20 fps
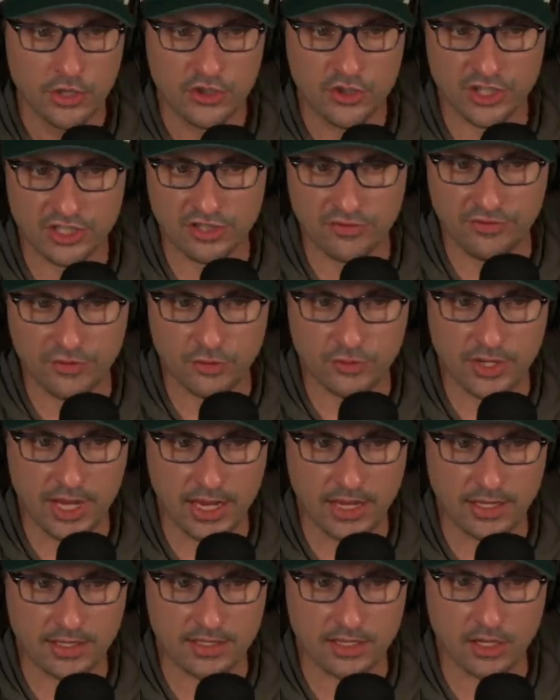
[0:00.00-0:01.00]
Just a few
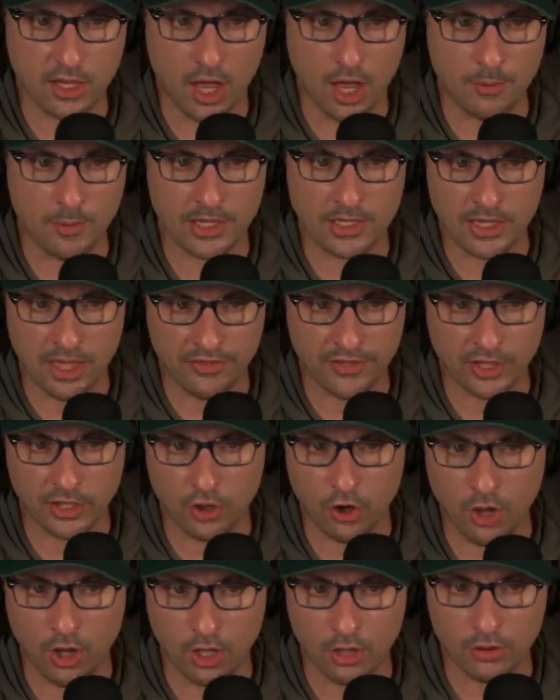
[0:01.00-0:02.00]
deities in common, nothing
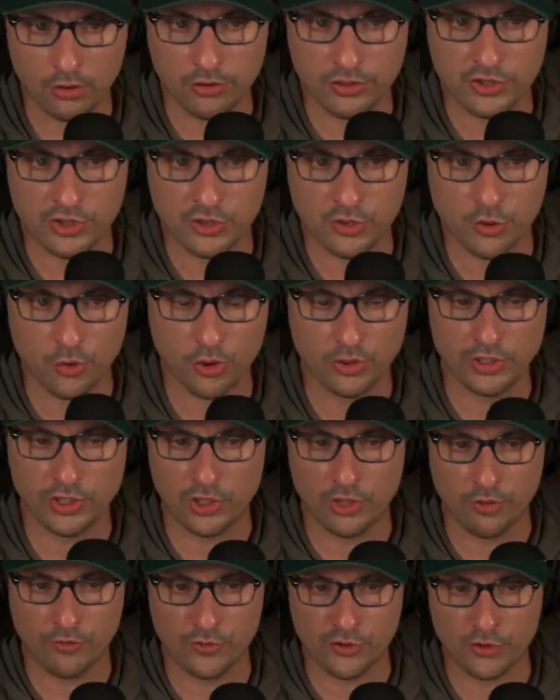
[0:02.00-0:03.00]
at all, or is it too early
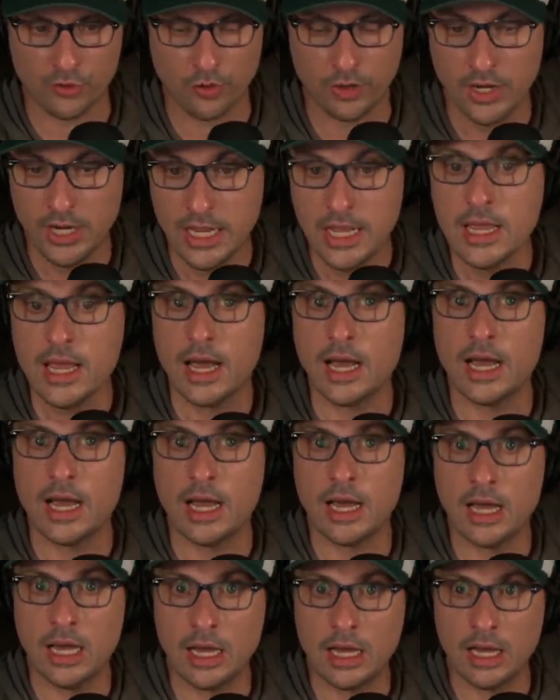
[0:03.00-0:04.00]
to know for sure?
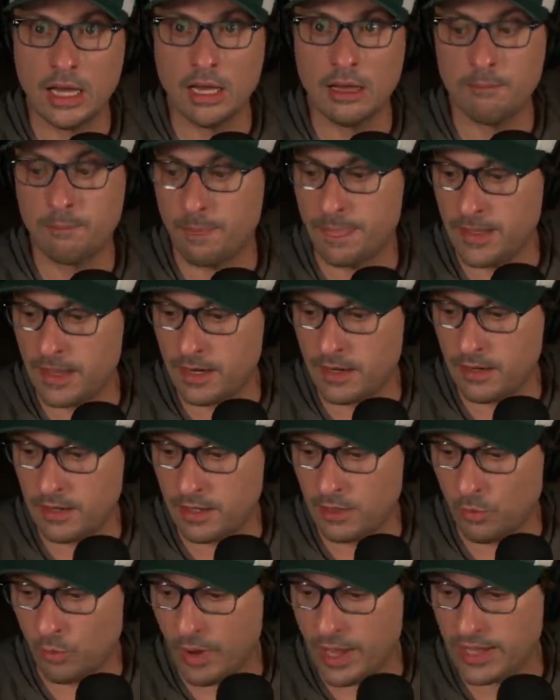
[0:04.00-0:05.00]
Uh, in,
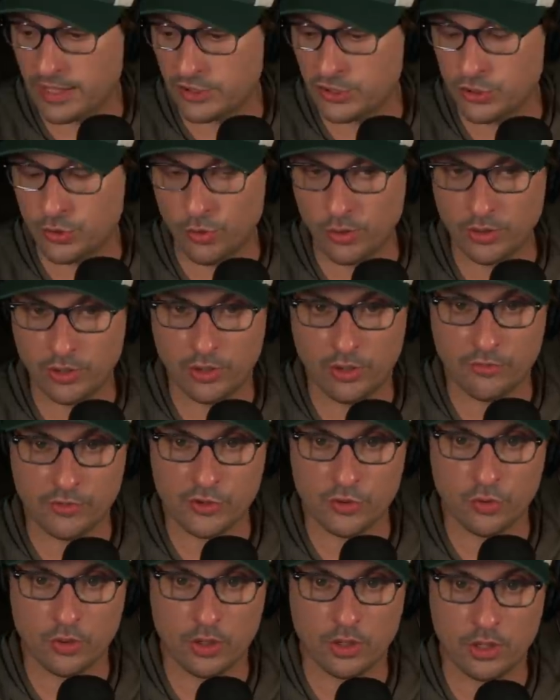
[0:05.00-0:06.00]
in a way, it's too early to know for
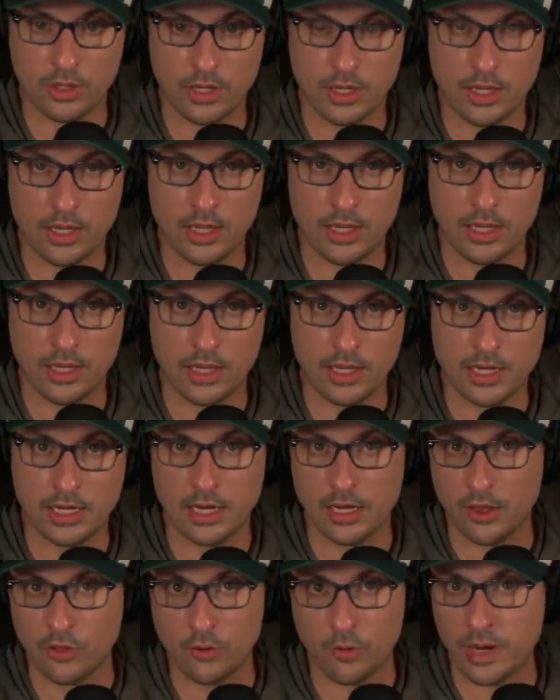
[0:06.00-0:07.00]
sure. Uh, in
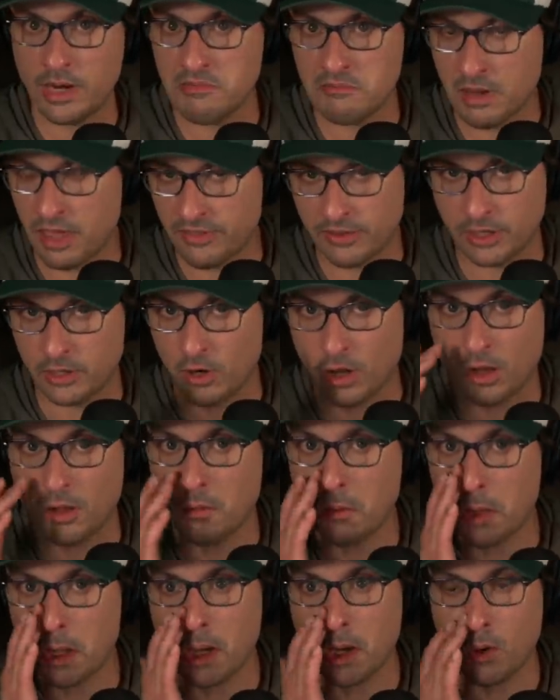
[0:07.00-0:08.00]
another way, nothing at all.
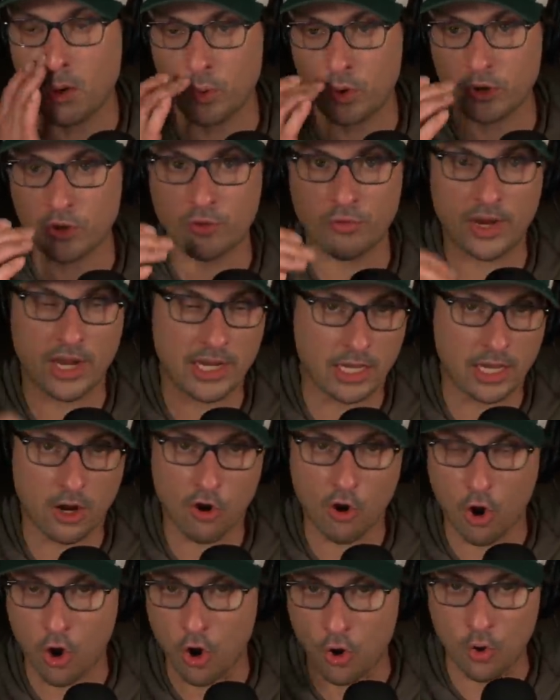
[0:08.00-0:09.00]
Uh, we're creating
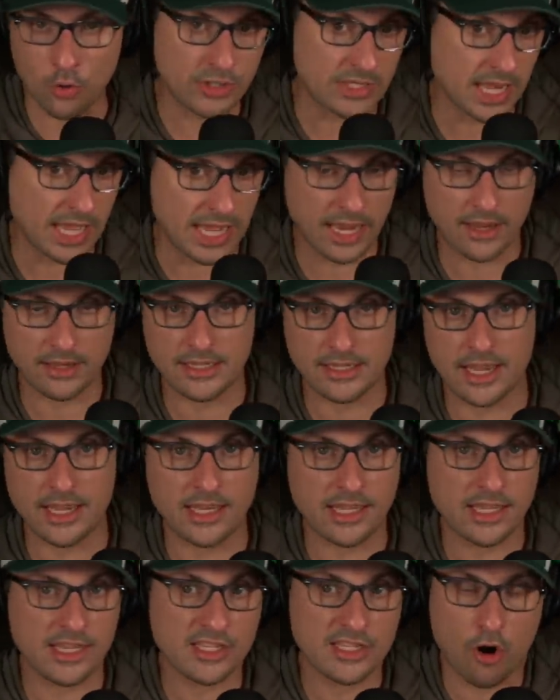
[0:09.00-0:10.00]
our own de-
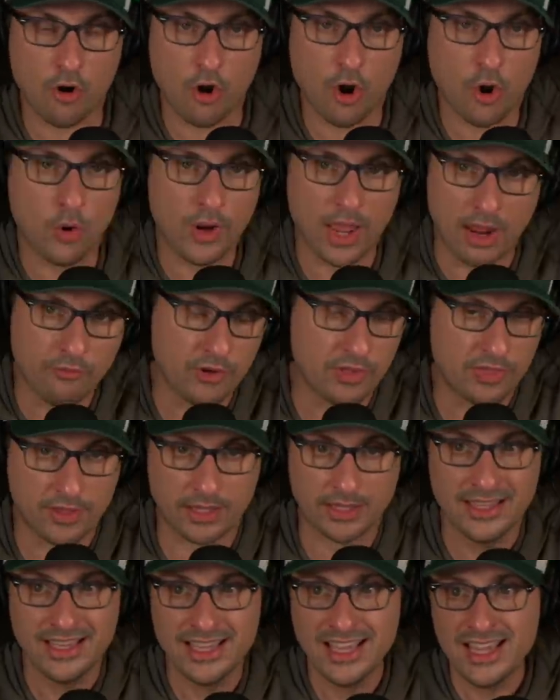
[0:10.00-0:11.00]
deities, our own
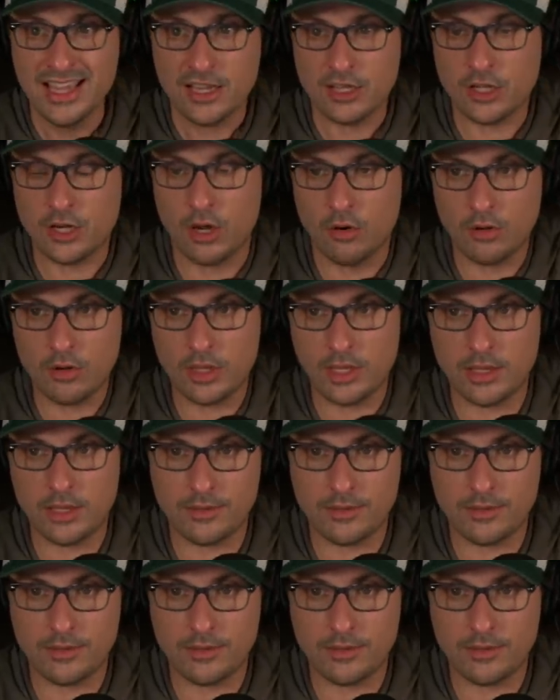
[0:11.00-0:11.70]
everything. You know,